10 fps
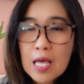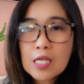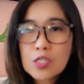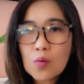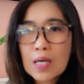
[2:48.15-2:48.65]

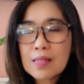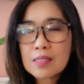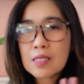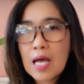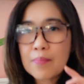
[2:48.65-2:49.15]
So at the
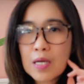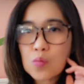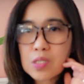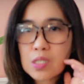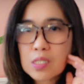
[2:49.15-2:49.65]
time I
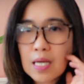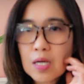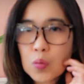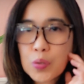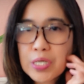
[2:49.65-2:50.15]
was
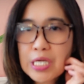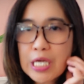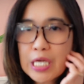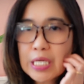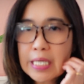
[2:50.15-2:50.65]

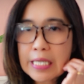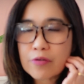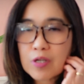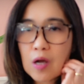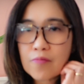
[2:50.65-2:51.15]
working in
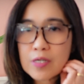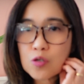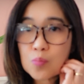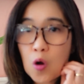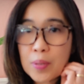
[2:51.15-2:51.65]
recovery
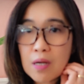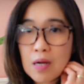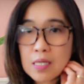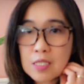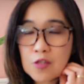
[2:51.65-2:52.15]
room open
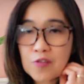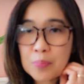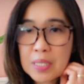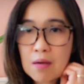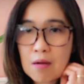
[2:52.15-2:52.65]
heart at
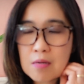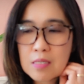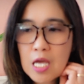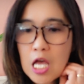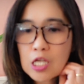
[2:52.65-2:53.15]
Philippine Heart,